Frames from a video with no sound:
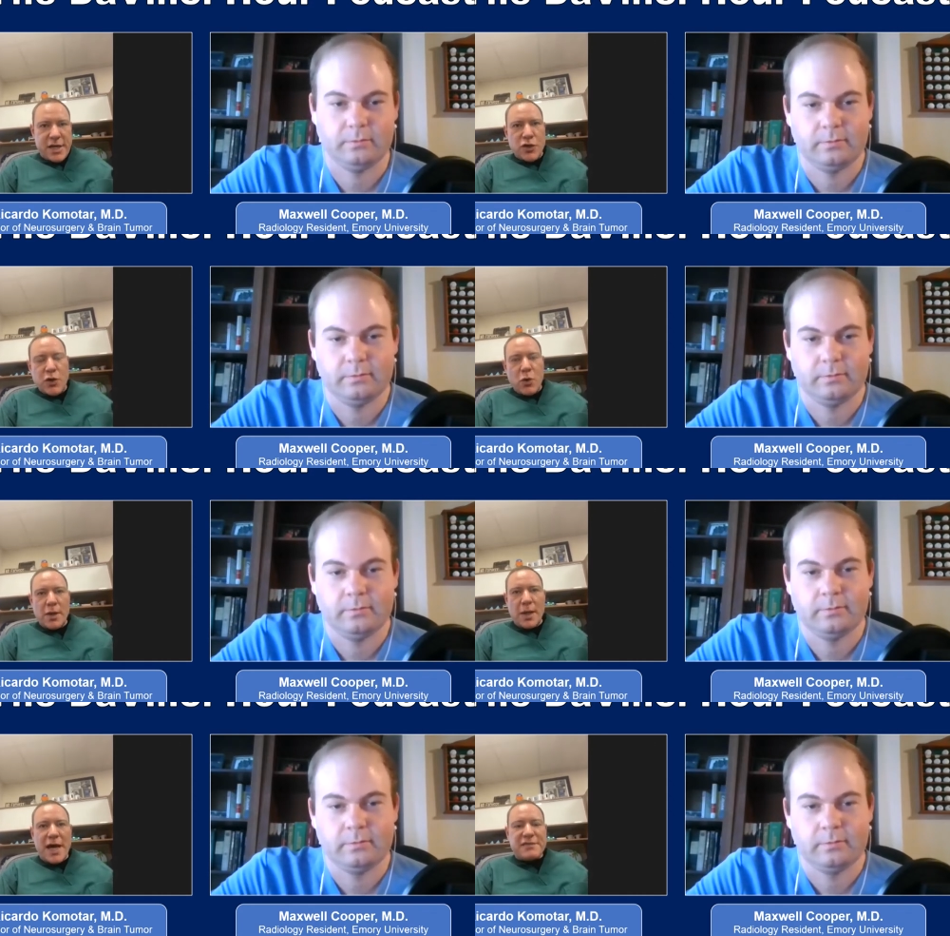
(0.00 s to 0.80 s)
Speaker 1: your
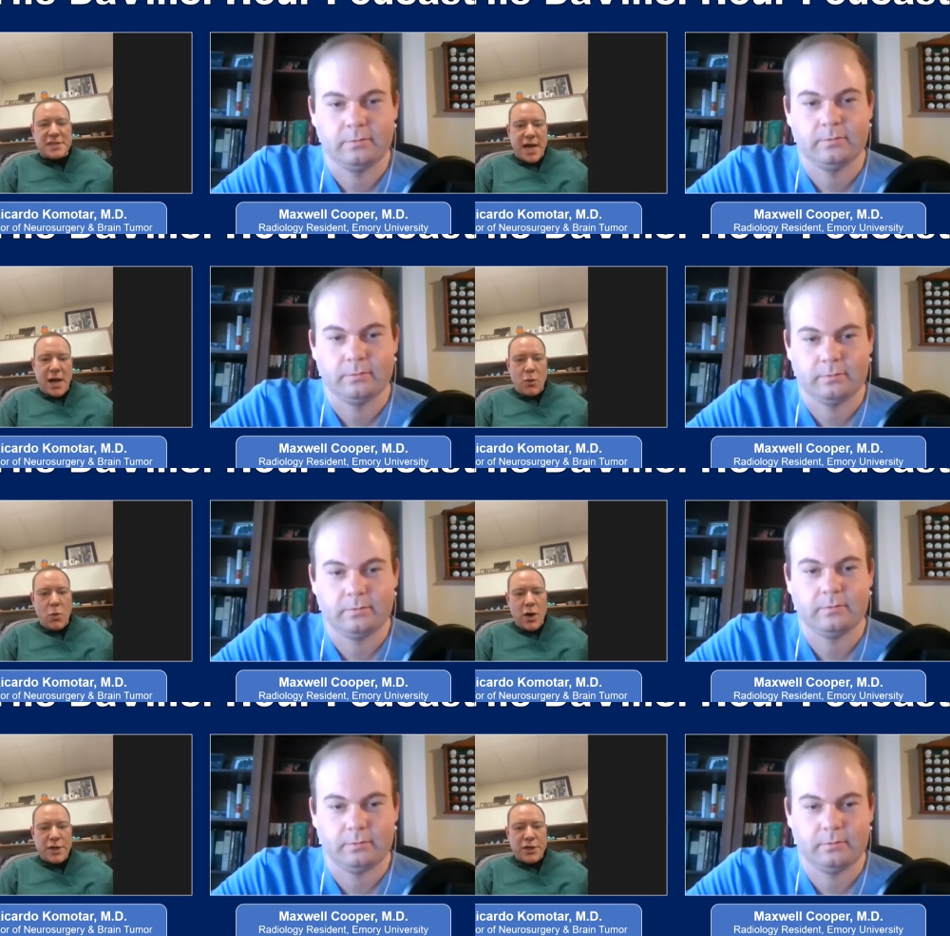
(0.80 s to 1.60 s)
lifestyle,
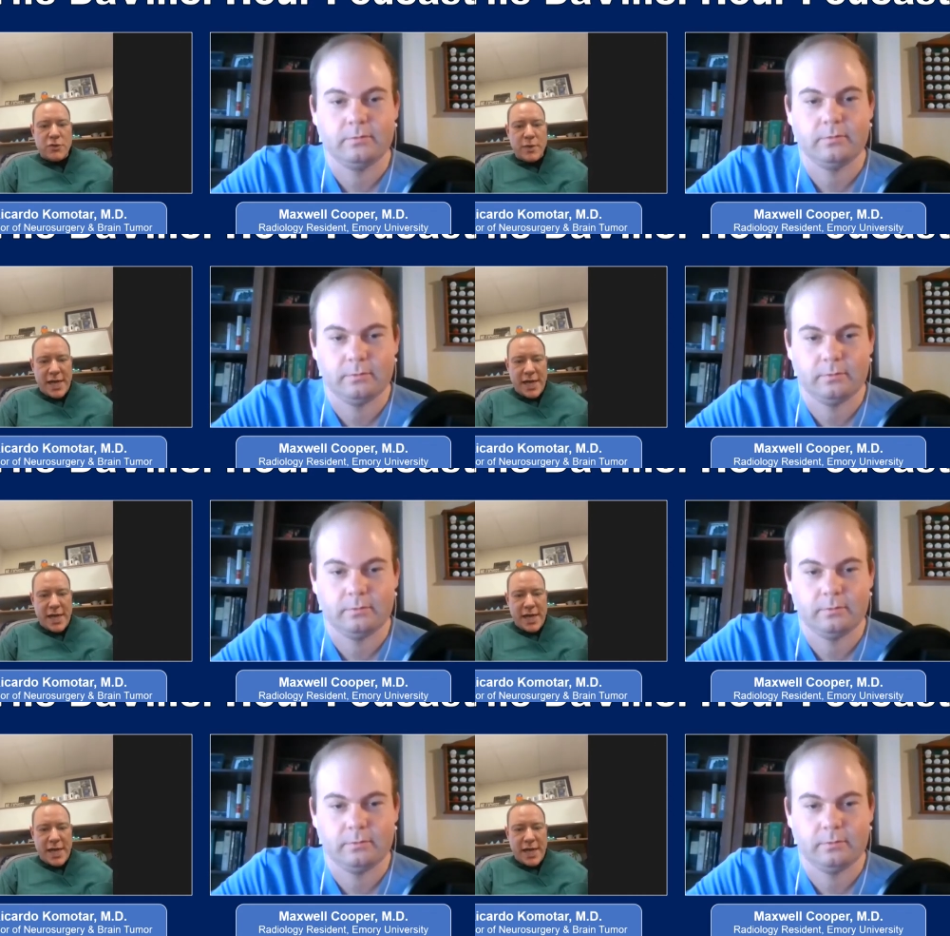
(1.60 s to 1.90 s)
what you